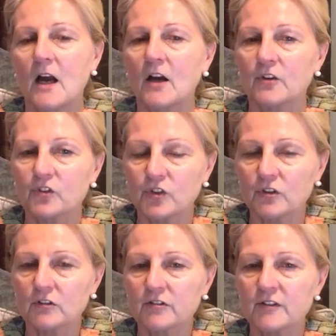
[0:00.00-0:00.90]
Our
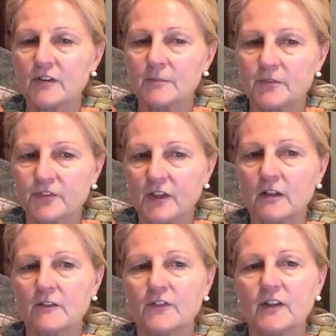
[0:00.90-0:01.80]
children
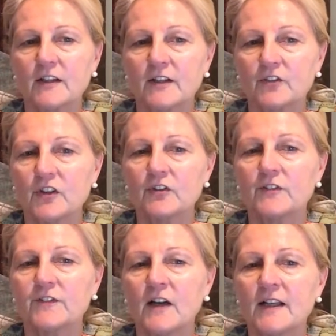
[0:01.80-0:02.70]
themselves can
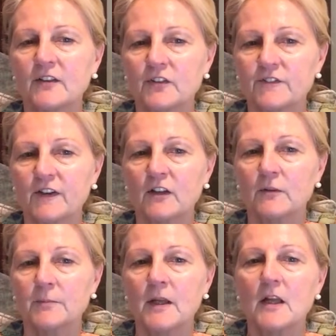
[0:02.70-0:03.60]
identify and
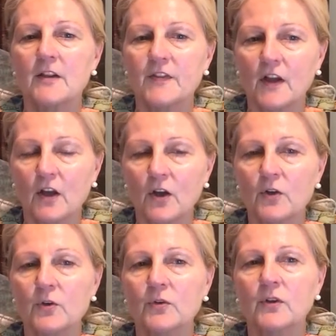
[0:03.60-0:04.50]
develop their
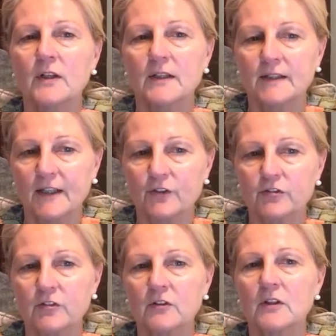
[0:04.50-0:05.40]
own
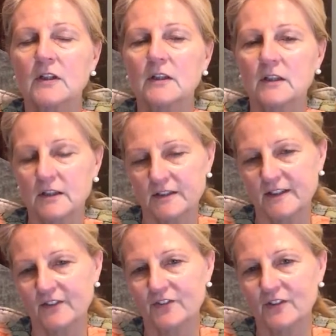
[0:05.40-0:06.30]
natural
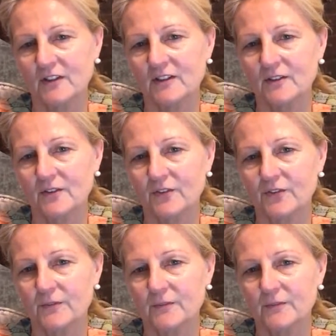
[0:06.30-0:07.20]
learning styles.